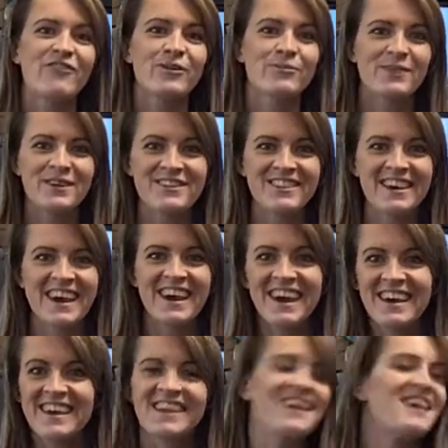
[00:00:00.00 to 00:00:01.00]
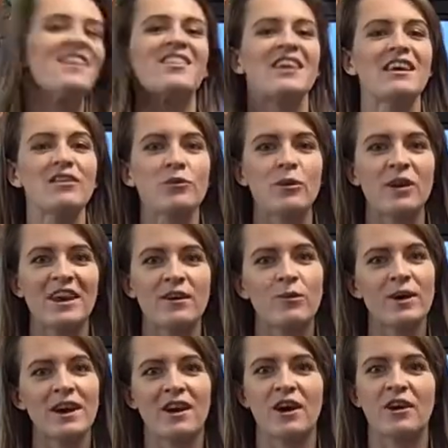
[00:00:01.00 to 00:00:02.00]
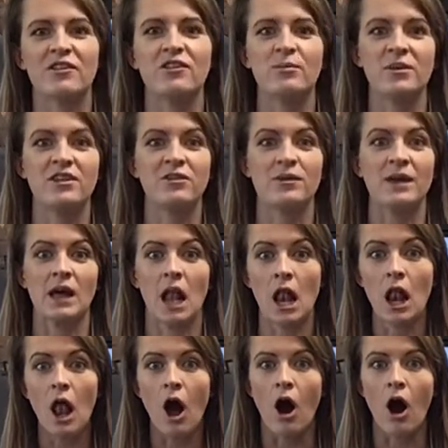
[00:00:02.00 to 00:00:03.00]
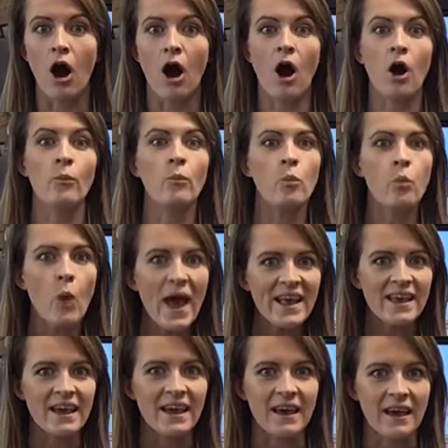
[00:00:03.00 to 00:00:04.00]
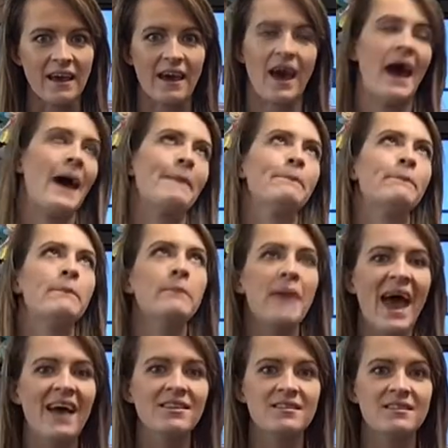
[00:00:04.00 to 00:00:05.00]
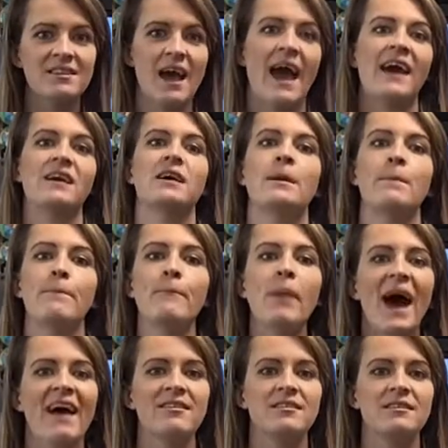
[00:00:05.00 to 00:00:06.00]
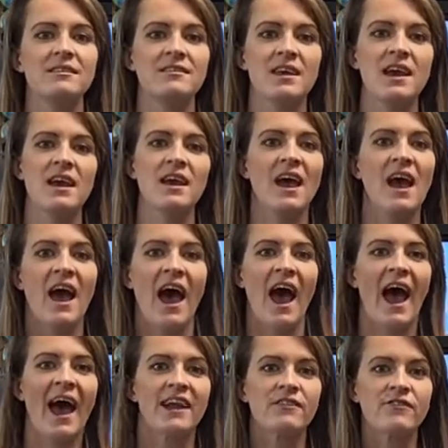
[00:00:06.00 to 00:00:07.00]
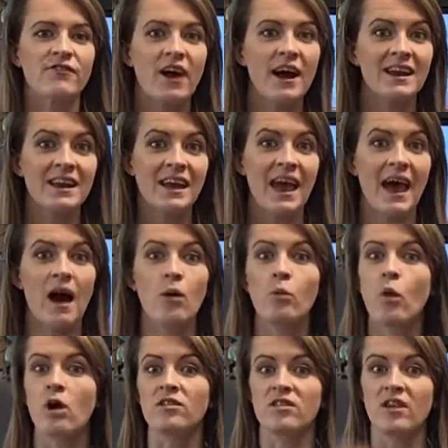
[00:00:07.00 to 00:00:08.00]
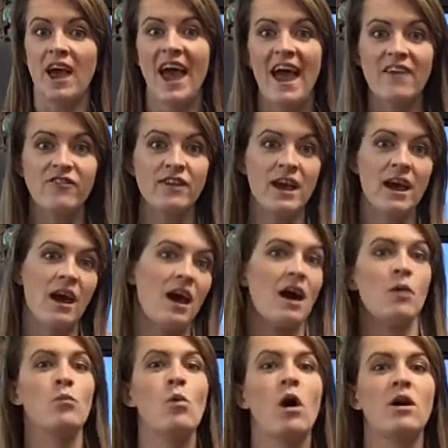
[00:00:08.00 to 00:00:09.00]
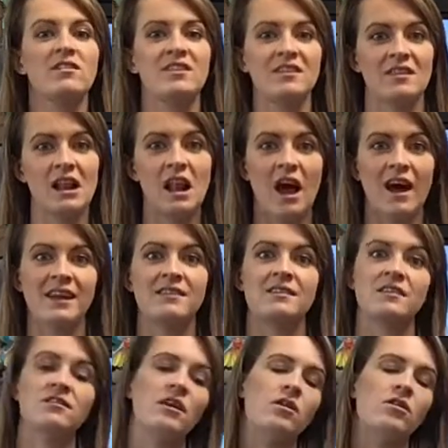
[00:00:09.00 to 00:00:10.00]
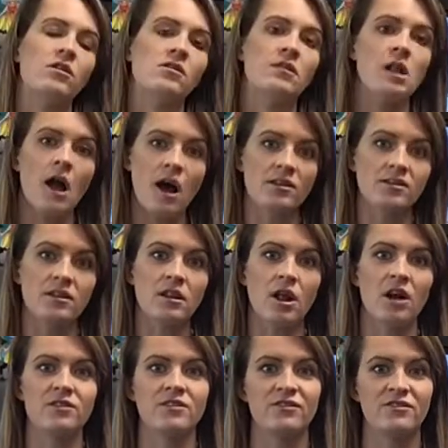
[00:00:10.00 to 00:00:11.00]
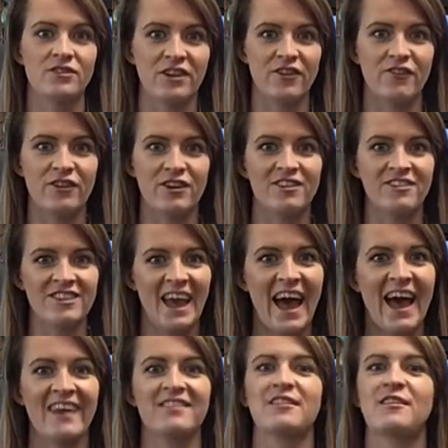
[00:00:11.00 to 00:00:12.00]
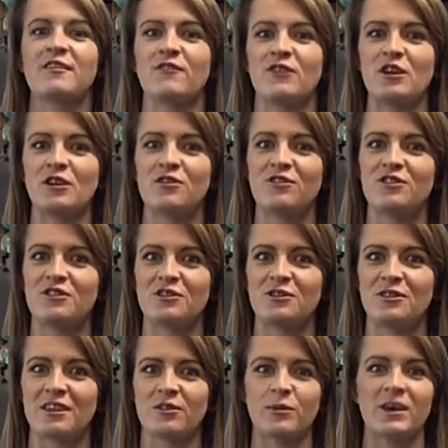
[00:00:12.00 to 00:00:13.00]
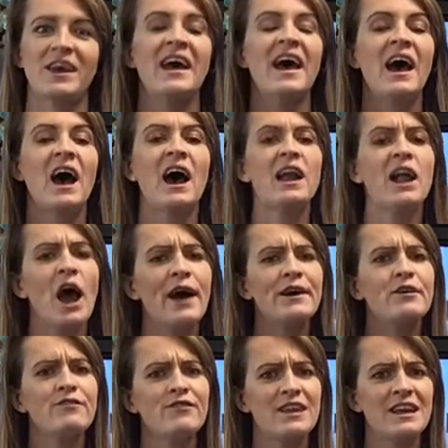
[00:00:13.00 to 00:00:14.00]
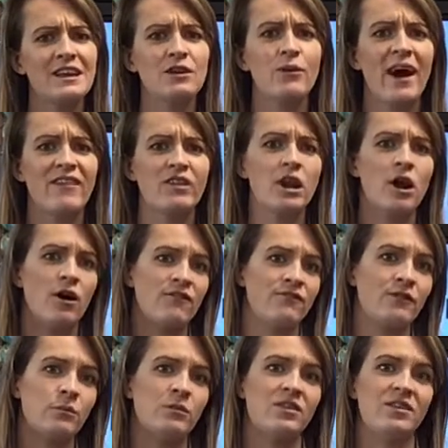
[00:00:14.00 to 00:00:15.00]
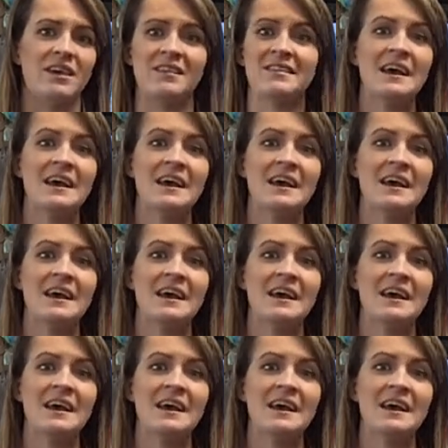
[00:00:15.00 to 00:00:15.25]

everybody. This week we're going to be doing a lot on weighing and mass and capacity and finding out what's heavier and what is lighter. So there's lots and lots of different tasks for you to do this week. And hopefully you have a lot of fun with this.